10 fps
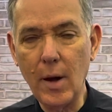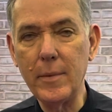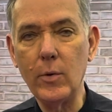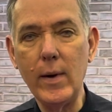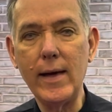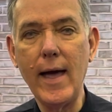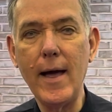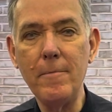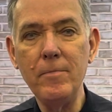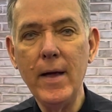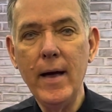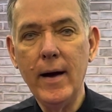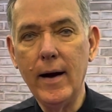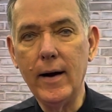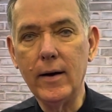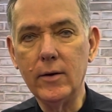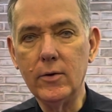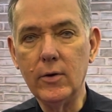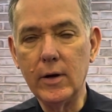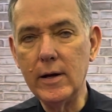coming weekend
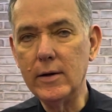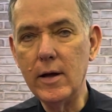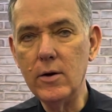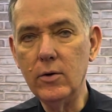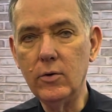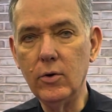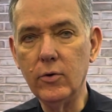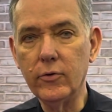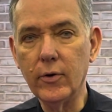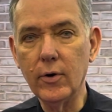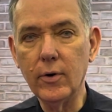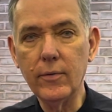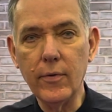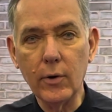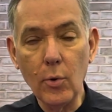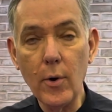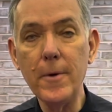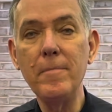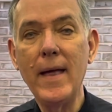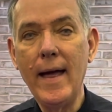to continue to serve the
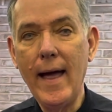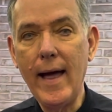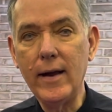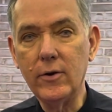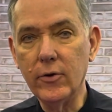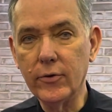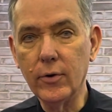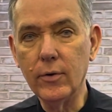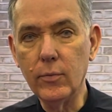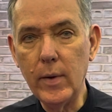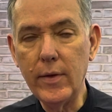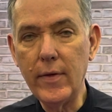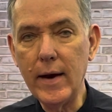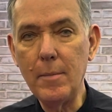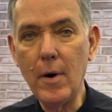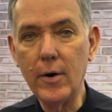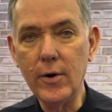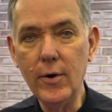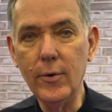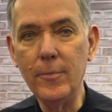Lord and to serve with and among
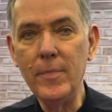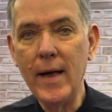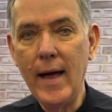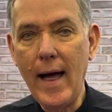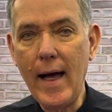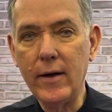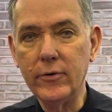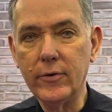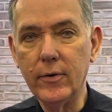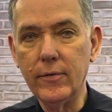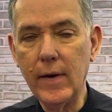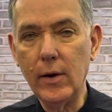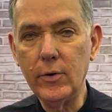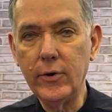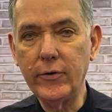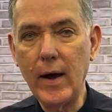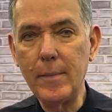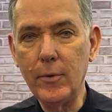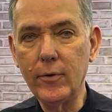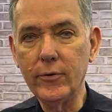you as fellow
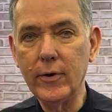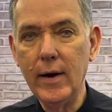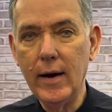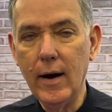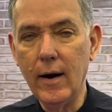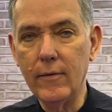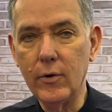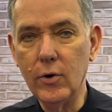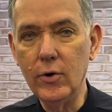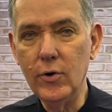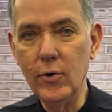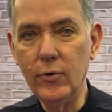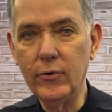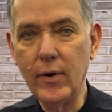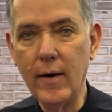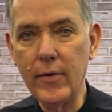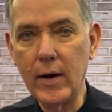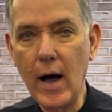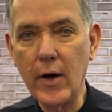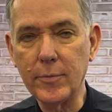disciples of the good news of the
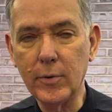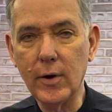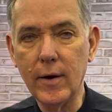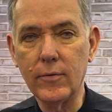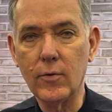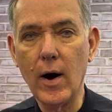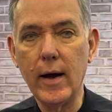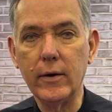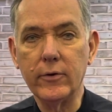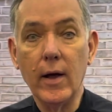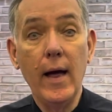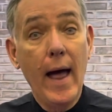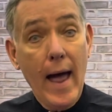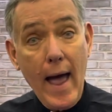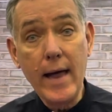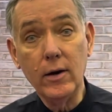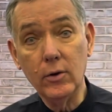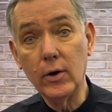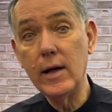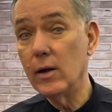gospel of Christ. And
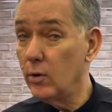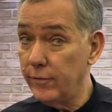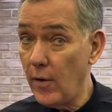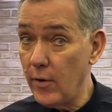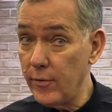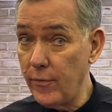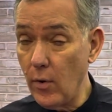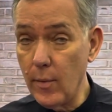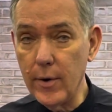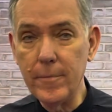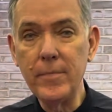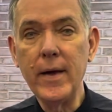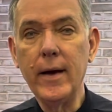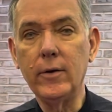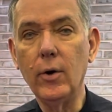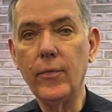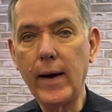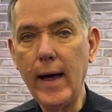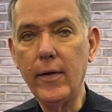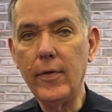looking a little farther forward, don't
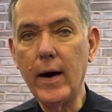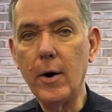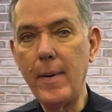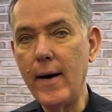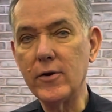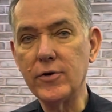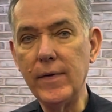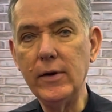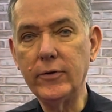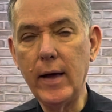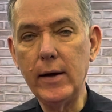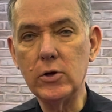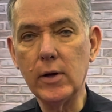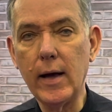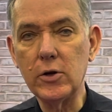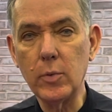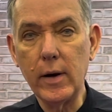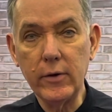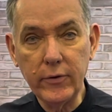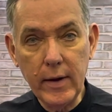forget that our parish feast day, July
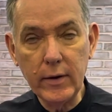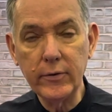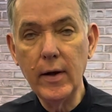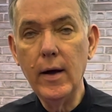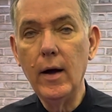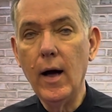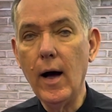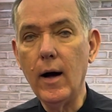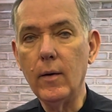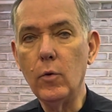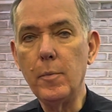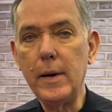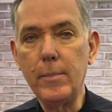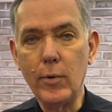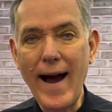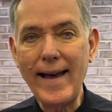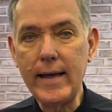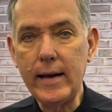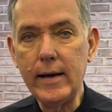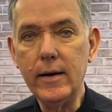26th, will be
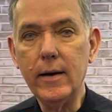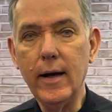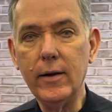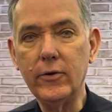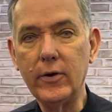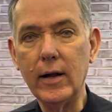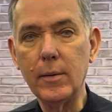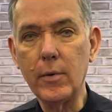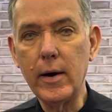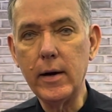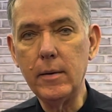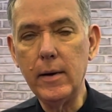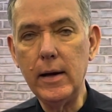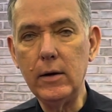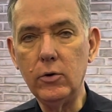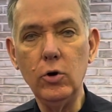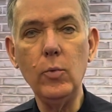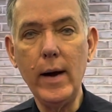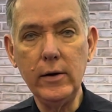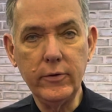bracketed and celebrated in two
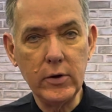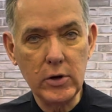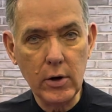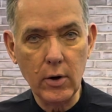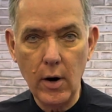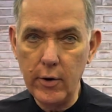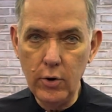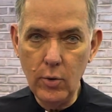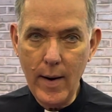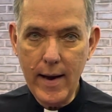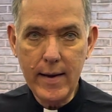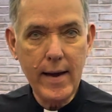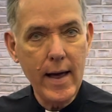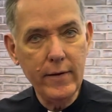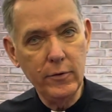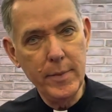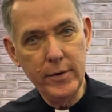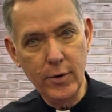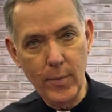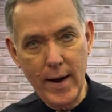ways this year, a new way and a
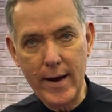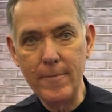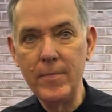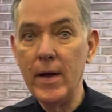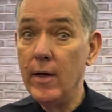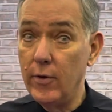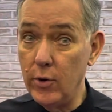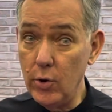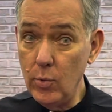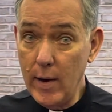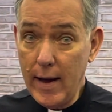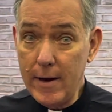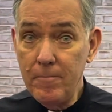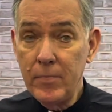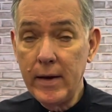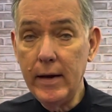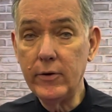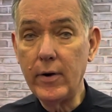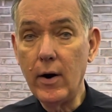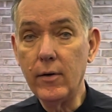familiar way. The new way
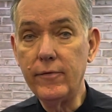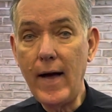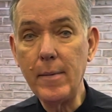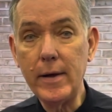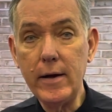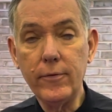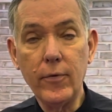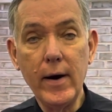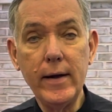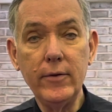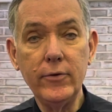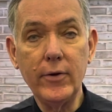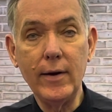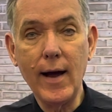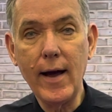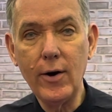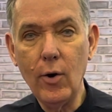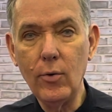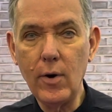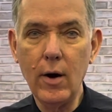is our family and friends
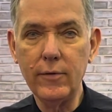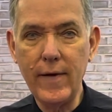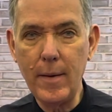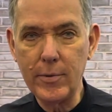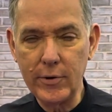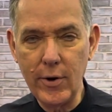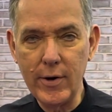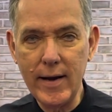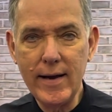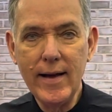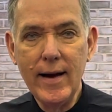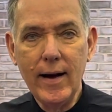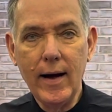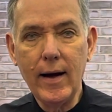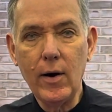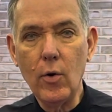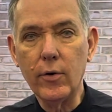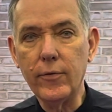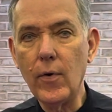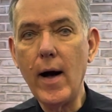9-hole golf opportunity
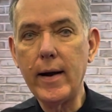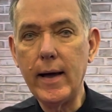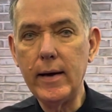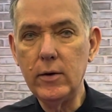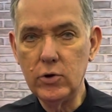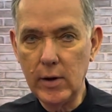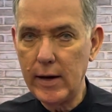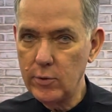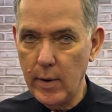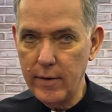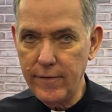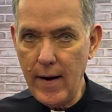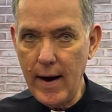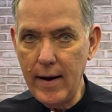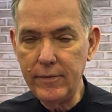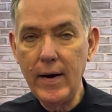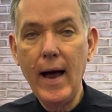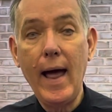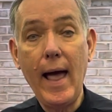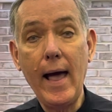on Friday, July 25,
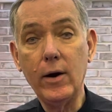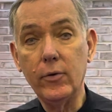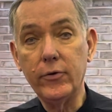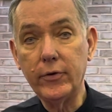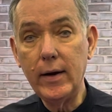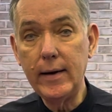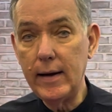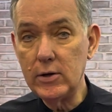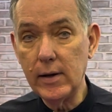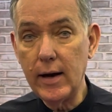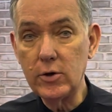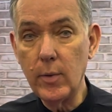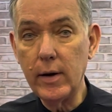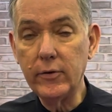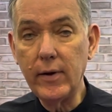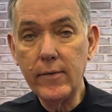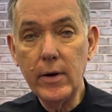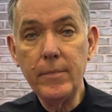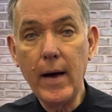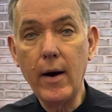and on Sunday, July
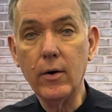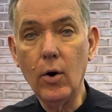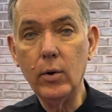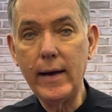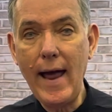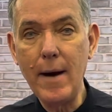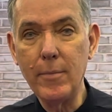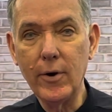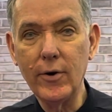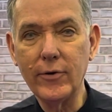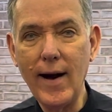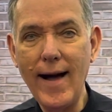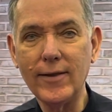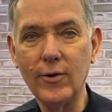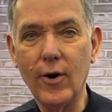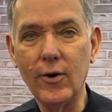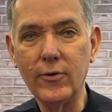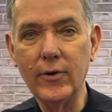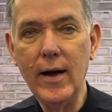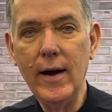27, our holy hamburgers and hot dogs